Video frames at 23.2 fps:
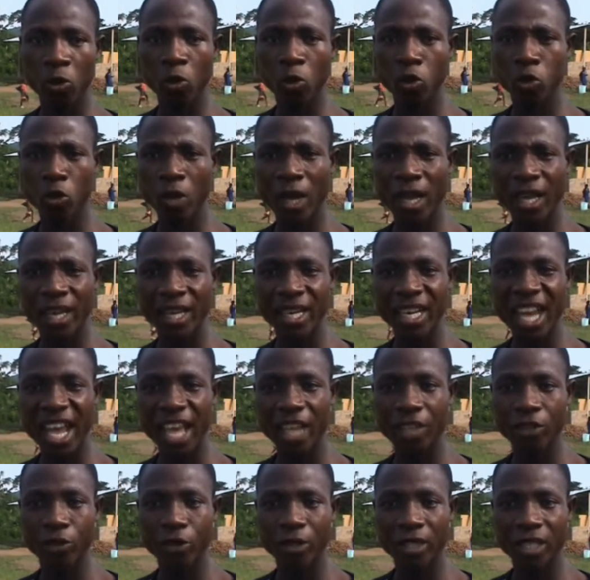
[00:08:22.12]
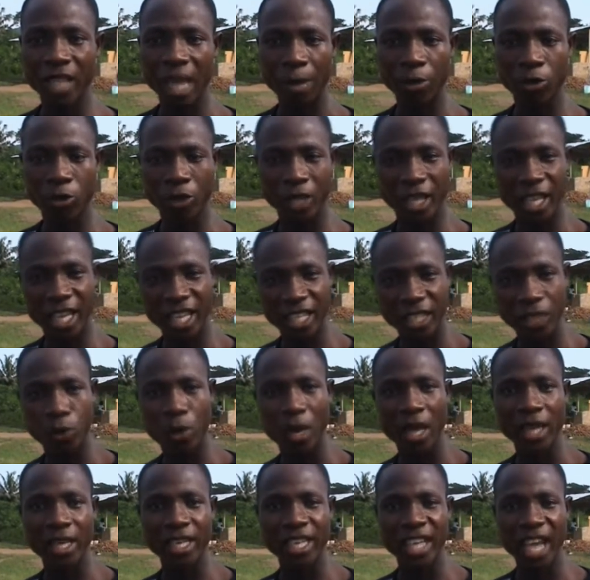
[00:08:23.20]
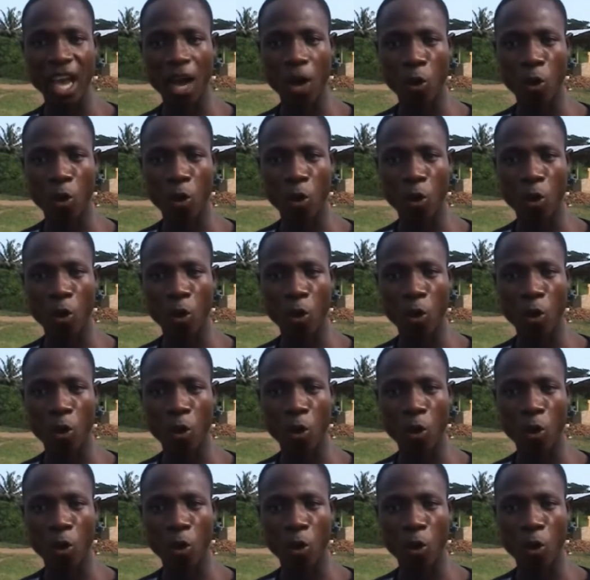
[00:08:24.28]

those who are in nurseries up to KG1, they are